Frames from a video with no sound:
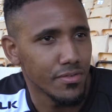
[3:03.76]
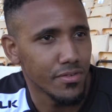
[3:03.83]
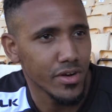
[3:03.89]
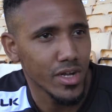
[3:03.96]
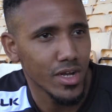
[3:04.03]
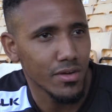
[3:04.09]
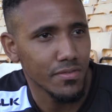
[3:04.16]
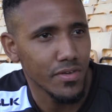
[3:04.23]

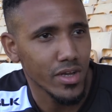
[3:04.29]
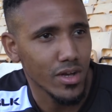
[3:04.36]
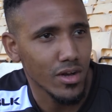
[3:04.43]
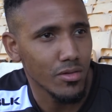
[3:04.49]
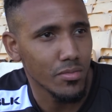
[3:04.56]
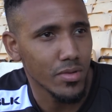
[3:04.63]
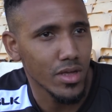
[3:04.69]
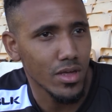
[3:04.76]
free, I think
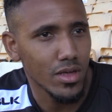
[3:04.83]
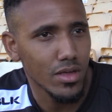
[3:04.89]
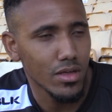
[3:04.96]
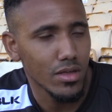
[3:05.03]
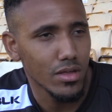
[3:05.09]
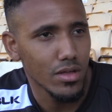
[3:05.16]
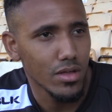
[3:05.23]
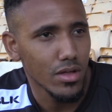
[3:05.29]
I'll be
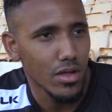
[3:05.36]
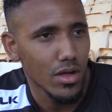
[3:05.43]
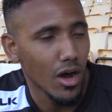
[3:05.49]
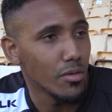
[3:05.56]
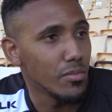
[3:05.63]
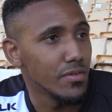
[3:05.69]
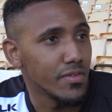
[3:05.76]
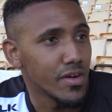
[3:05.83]

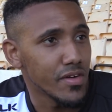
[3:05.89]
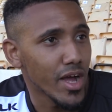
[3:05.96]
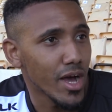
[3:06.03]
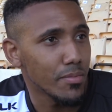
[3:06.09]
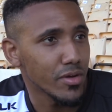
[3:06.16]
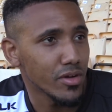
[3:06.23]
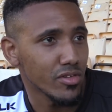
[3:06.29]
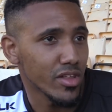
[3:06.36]
very
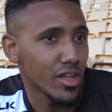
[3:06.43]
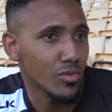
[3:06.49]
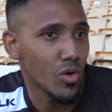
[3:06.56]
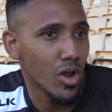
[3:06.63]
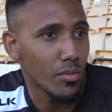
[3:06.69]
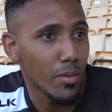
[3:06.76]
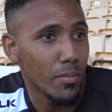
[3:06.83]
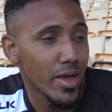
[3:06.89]
happy, because that's
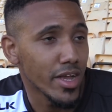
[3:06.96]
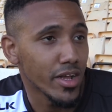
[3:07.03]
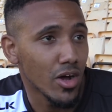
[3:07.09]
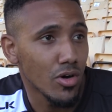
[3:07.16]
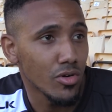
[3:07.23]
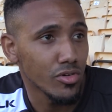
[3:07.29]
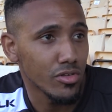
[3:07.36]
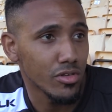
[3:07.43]
one of my main
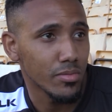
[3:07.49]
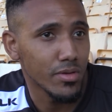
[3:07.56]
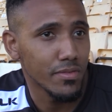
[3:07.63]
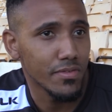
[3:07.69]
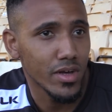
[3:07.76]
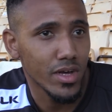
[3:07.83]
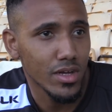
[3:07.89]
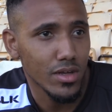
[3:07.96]
goals, to be
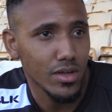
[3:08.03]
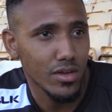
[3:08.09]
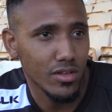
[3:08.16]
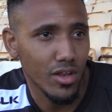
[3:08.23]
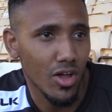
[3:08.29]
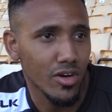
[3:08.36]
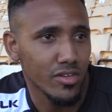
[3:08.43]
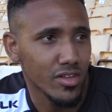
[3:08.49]
fair.
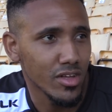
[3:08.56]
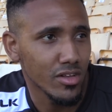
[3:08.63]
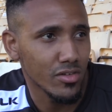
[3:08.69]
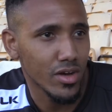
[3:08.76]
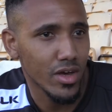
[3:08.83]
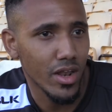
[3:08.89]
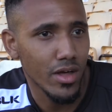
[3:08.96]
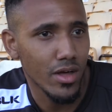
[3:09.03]
Because last season
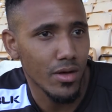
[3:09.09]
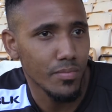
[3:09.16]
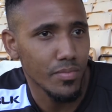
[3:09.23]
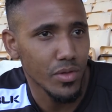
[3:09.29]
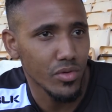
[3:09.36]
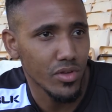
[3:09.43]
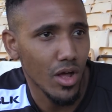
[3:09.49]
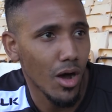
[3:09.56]

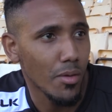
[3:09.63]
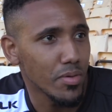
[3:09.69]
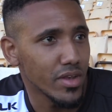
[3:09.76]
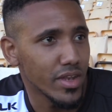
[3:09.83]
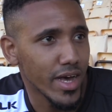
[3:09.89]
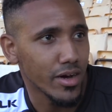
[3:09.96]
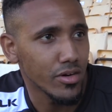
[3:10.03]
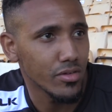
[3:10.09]
it was up
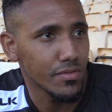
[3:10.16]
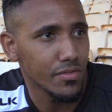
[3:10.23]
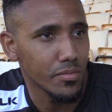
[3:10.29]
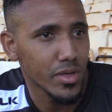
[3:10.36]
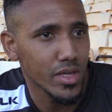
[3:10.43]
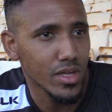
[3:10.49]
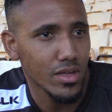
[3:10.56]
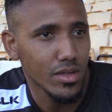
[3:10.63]
and down for
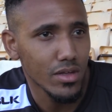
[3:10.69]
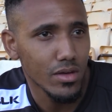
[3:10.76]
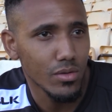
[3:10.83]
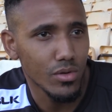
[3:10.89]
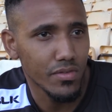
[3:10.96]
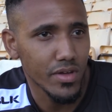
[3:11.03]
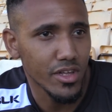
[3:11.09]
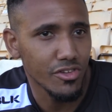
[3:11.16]
me
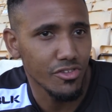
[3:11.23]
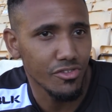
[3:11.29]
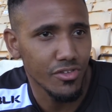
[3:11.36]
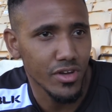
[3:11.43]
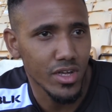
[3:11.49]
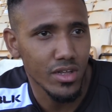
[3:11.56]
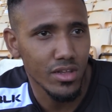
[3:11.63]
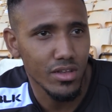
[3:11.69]
with
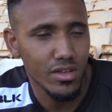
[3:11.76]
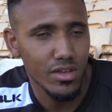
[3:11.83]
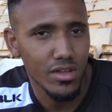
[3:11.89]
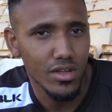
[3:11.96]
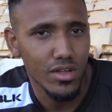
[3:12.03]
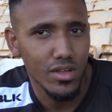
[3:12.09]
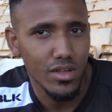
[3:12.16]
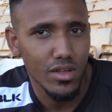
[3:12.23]
injuries,
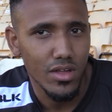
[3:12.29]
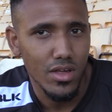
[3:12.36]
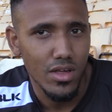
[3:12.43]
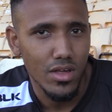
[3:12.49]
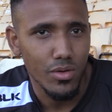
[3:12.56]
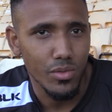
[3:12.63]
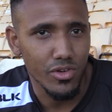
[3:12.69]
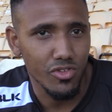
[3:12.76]

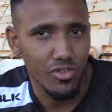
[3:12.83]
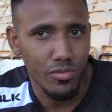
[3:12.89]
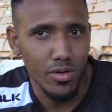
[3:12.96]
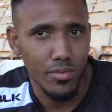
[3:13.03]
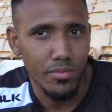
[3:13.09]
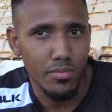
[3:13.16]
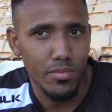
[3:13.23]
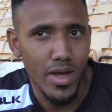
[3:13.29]
which was
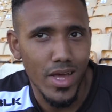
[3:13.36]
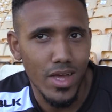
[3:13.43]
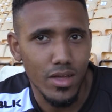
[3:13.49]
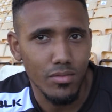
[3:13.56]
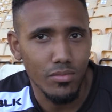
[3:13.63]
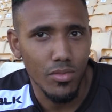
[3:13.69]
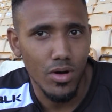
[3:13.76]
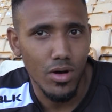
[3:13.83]

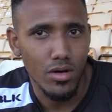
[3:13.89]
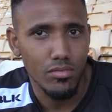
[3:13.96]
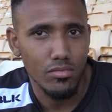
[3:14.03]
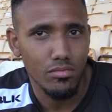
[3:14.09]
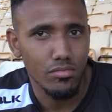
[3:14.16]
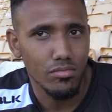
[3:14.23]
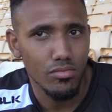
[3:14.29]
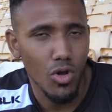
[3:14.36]
my
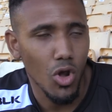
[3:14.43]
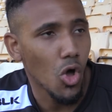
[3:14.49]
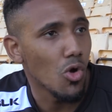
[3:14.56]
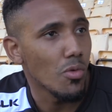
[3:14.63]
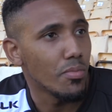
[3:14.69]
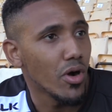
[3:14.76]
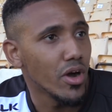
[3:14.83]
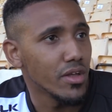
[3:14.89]

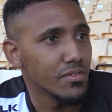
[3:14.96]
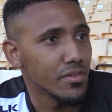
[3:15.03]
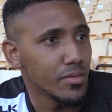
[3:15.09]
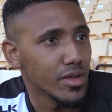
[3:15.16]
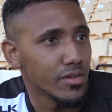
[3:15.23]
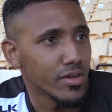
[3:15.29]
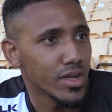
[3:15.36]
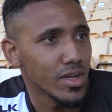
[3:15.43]
low point for
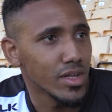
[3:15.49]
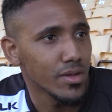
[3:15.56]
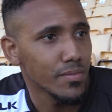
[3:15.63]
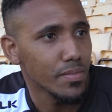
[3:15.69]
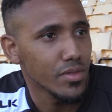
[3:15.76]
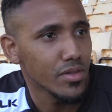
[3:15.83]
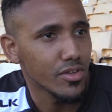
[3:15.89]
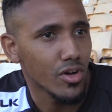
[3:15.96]
me, really.
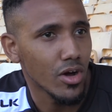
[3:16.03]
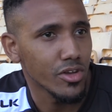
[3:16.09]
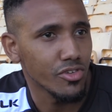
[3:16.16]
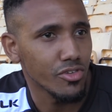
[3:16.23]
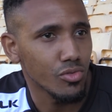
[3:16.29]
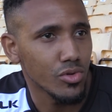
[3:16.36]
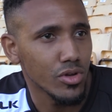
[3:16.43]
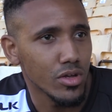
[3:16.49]
So I
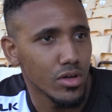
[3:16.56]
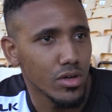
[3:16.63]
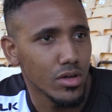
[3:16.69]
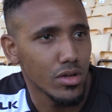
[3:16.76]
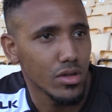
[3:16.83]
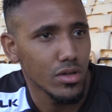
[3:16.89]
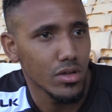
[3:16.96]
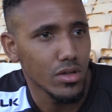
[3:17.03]
just want to